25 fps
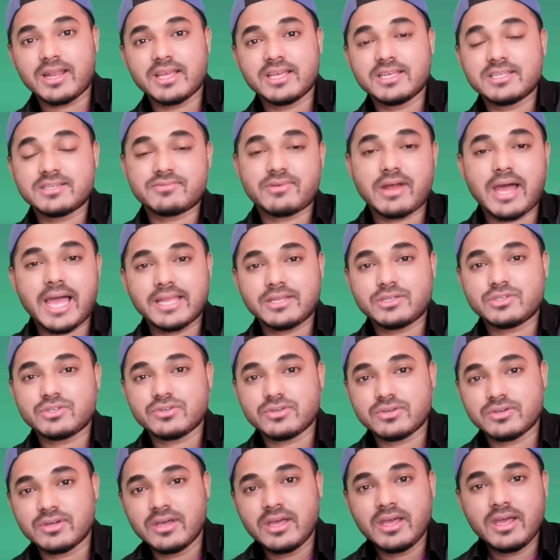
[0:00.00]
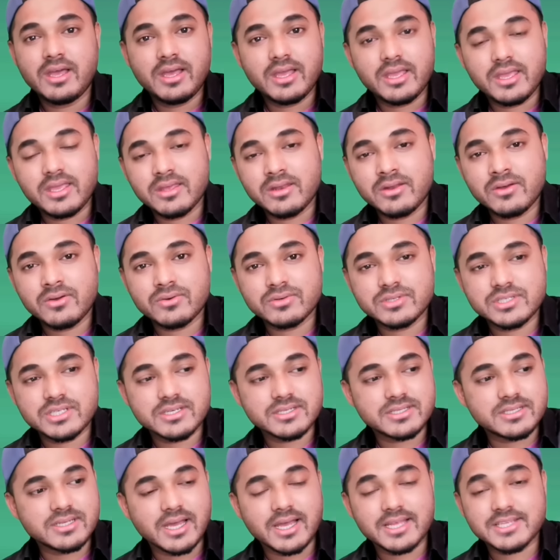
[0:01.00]
He tried to, you know,
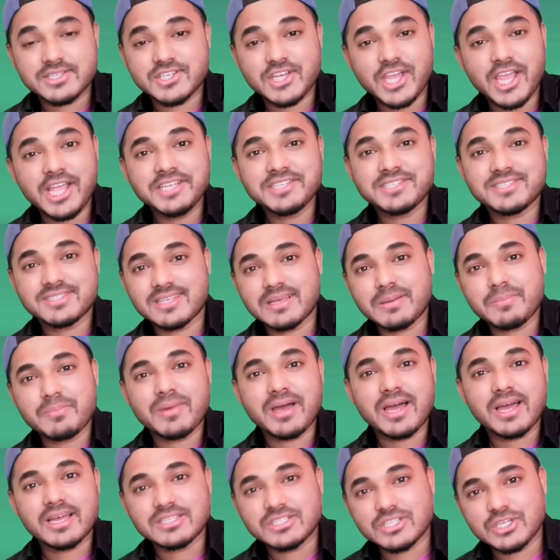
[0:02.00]
just uh, change some uh,